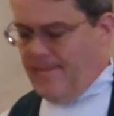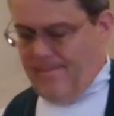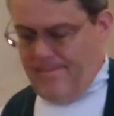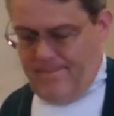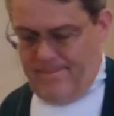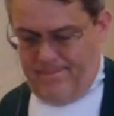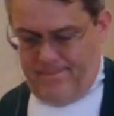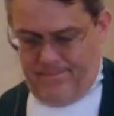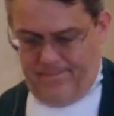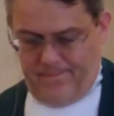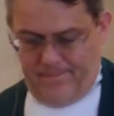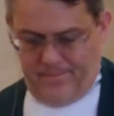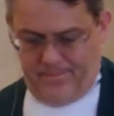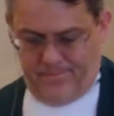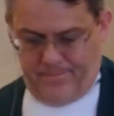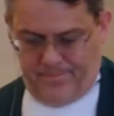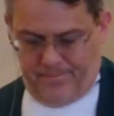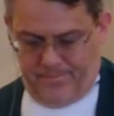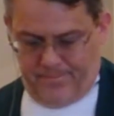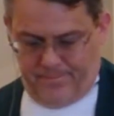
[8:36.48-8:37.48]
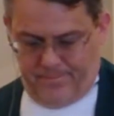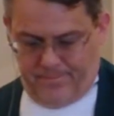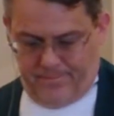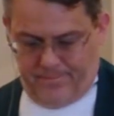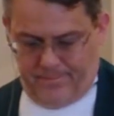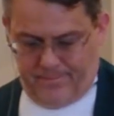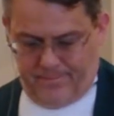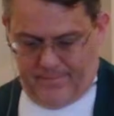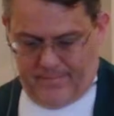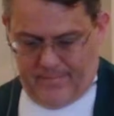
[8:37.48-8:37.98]

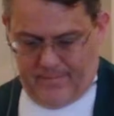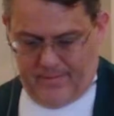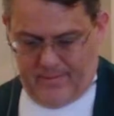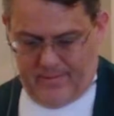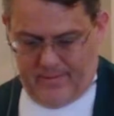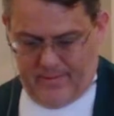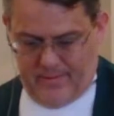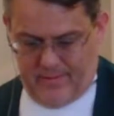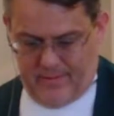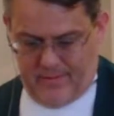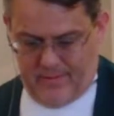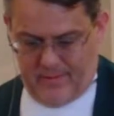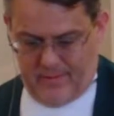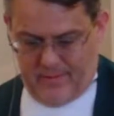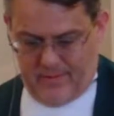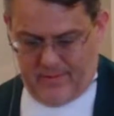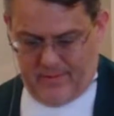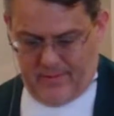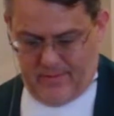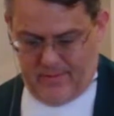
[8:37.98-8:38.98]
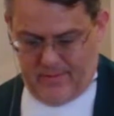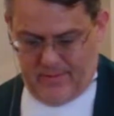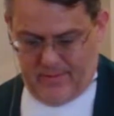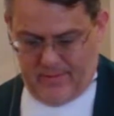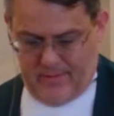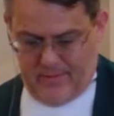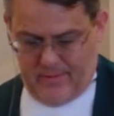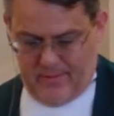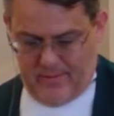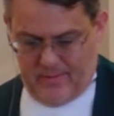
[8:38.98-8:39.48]

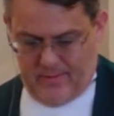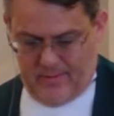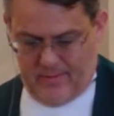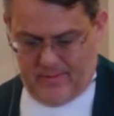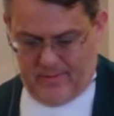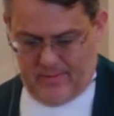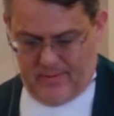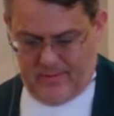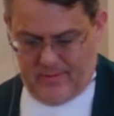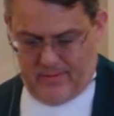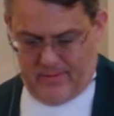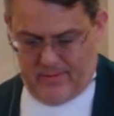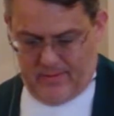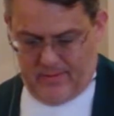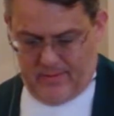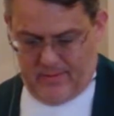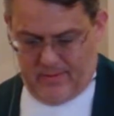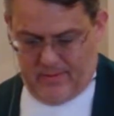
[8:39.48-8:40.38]
(silence)